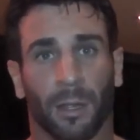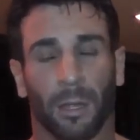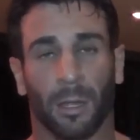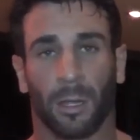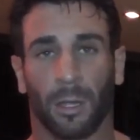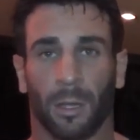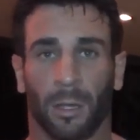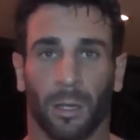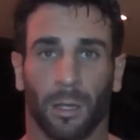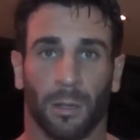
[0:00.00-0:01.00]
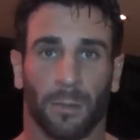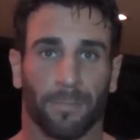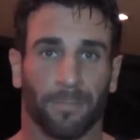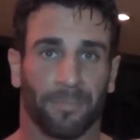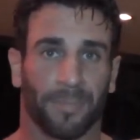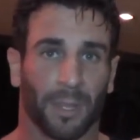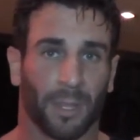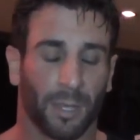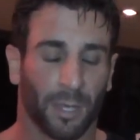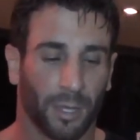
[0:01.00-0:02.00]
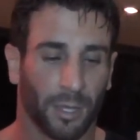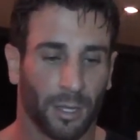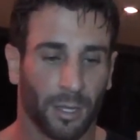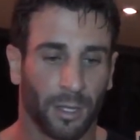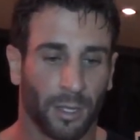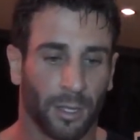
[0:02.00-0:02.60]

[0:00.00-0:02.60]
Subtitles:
(no one is talking)